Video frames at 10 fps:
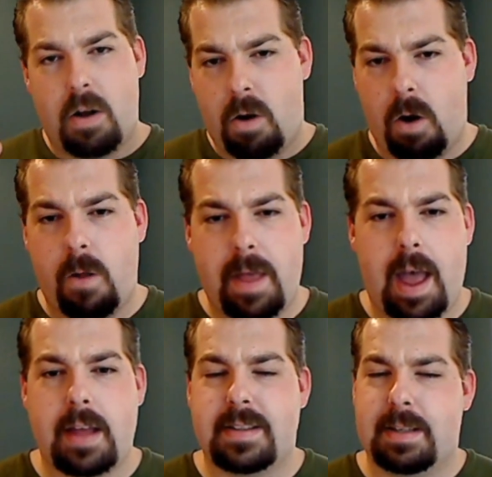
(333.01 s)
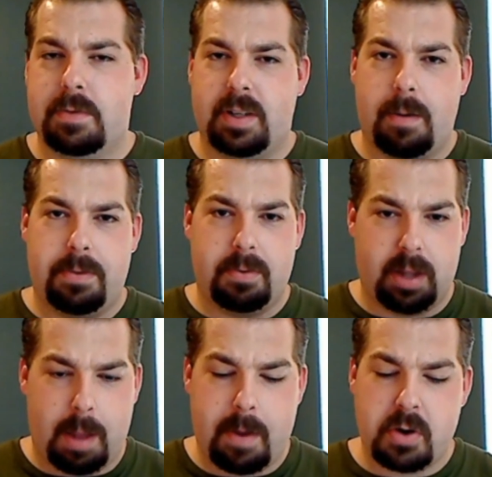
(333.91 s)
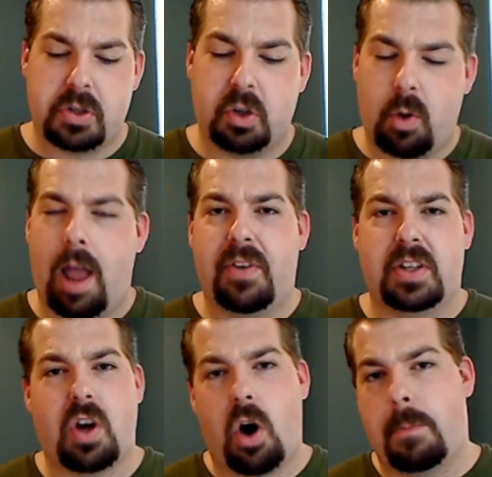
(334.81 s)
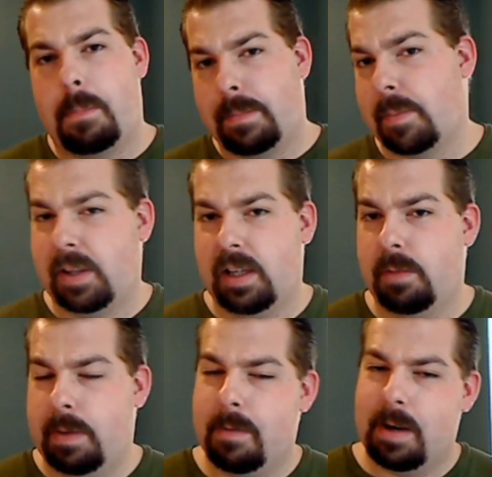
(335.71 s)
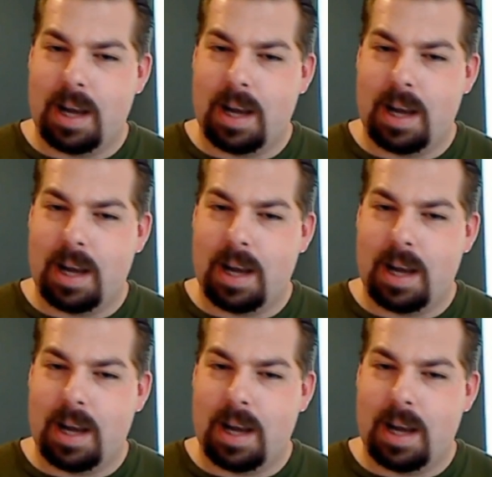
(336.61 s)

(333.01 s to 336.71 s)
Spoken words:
all that seems to come through a lot better. So the graphics are bumped up a little bit.